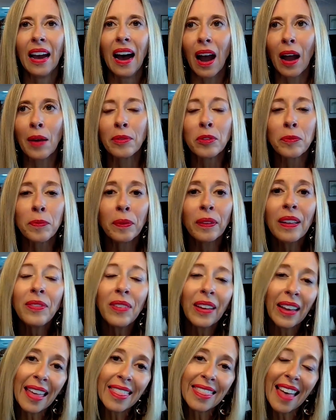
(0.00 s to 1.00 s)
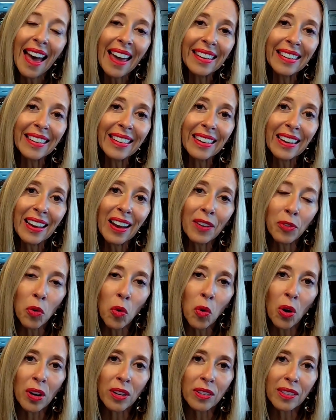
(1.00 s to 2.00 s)
I was believing. And then, of
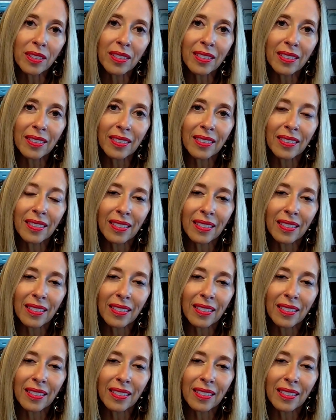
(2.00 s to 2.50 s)
course,